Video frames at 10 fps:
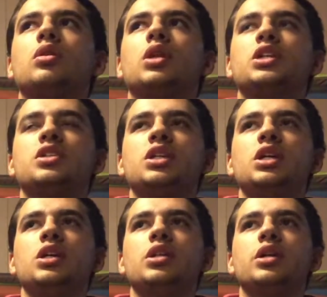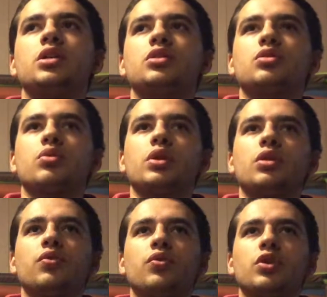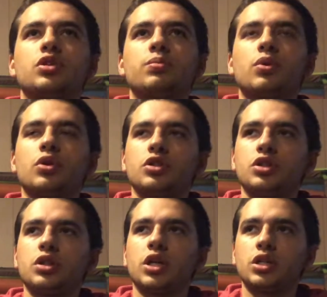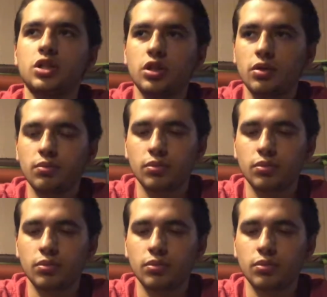lest he that destroyed the firstborn should touch them.